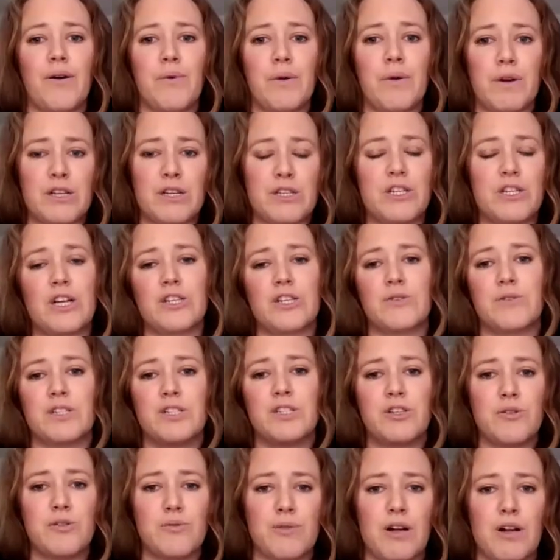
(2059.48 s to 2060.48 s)
We want to start
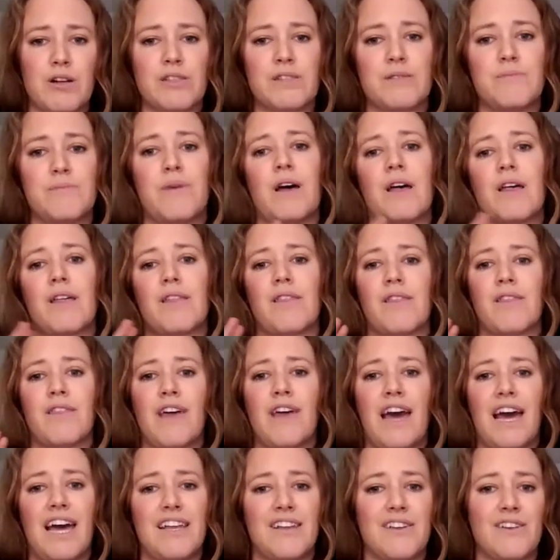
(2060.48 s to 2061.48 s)
doing two blogs a month
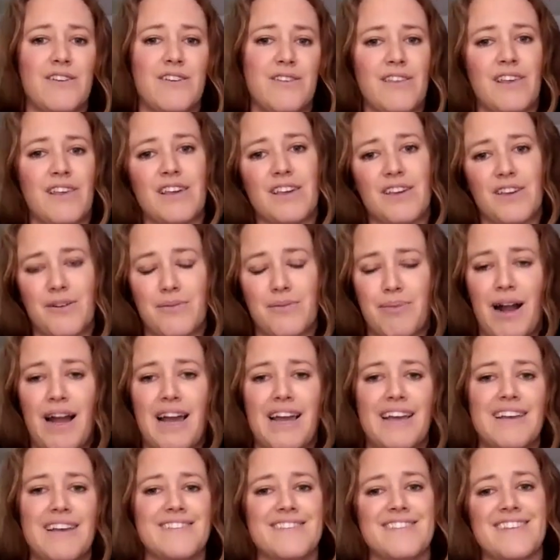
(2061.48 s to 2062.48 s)
at like your
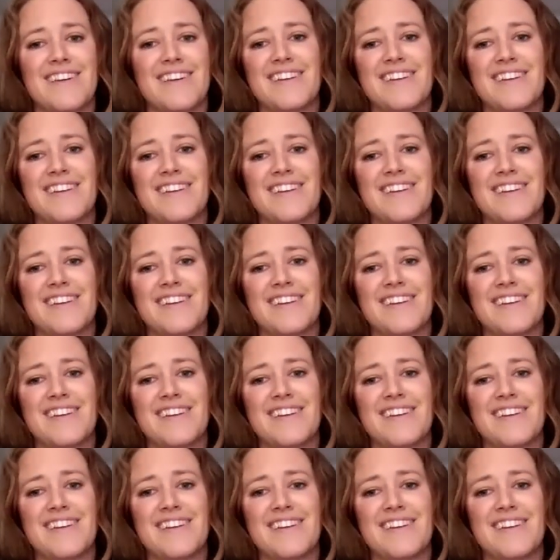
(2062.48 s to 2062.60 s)
price.